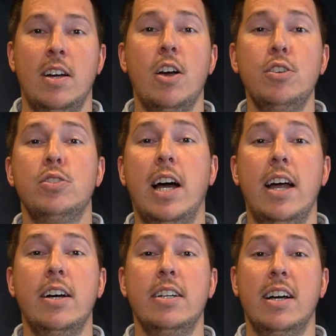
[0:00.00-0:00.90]
Are you
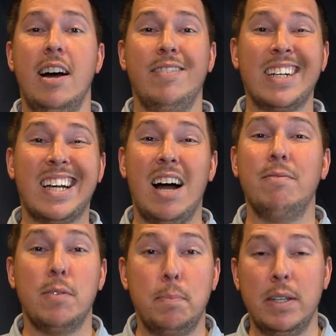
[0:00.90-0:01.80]
tired of
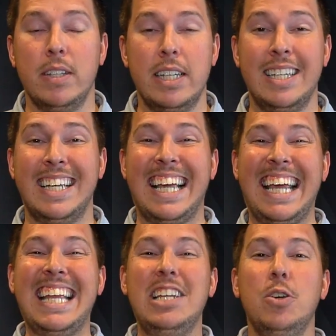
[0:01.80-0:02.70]
uncomfortability
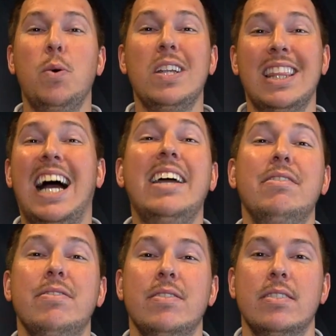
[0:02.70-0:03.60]
in your
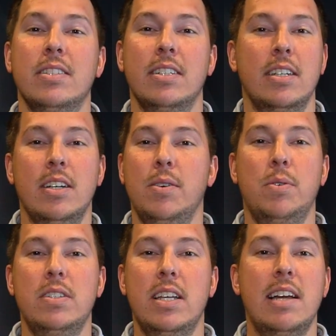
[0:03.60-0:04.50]
life?
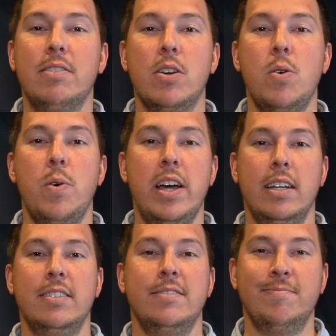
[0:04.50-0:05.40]
When does that ever go away?
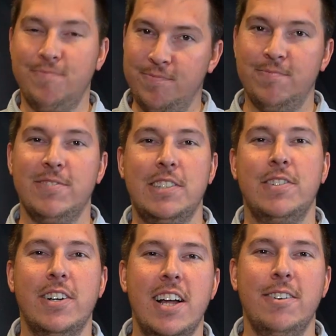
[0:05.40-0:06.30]
Let's
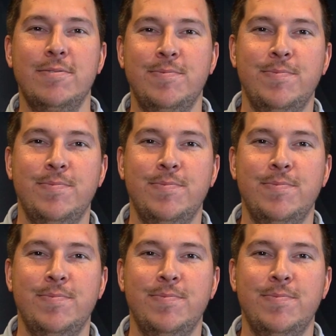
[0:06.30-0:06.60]
figure it out.